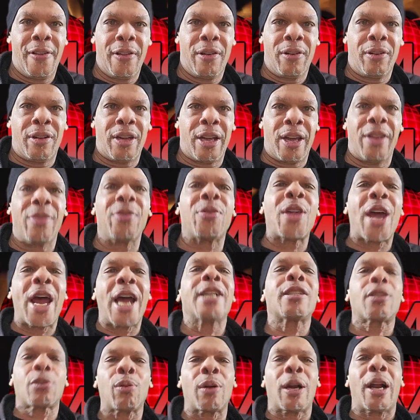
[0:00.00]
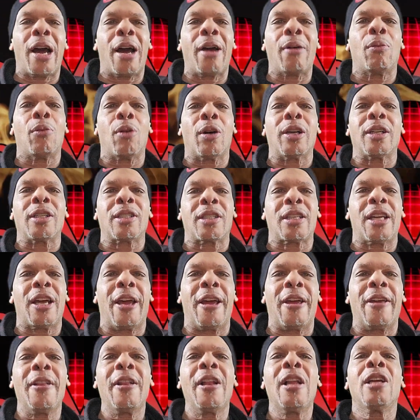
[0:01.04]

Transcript: okay? That's what I want to say.